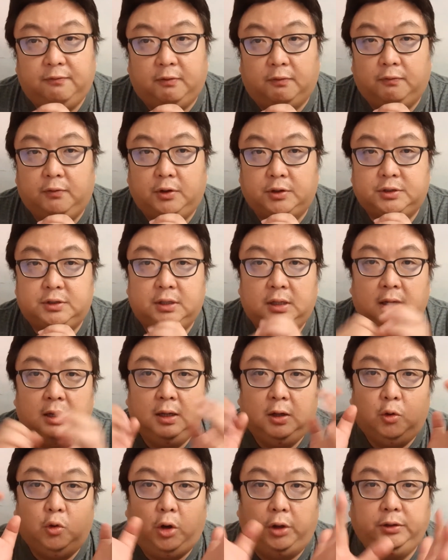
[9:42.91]
of course,
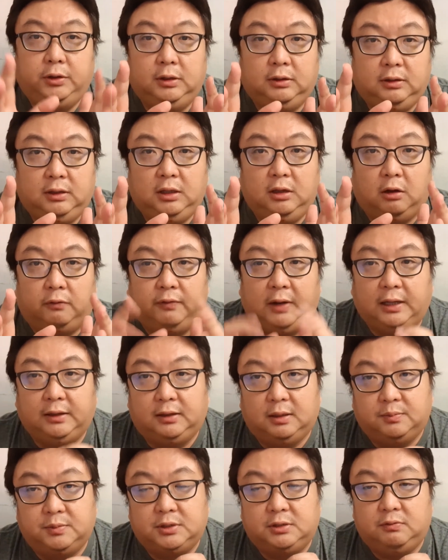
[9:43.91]
quantity of
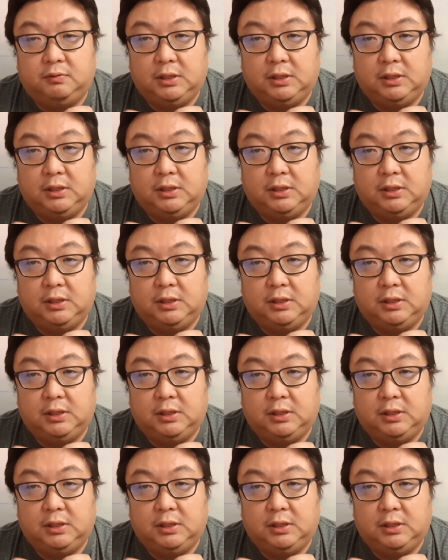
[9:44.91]
items.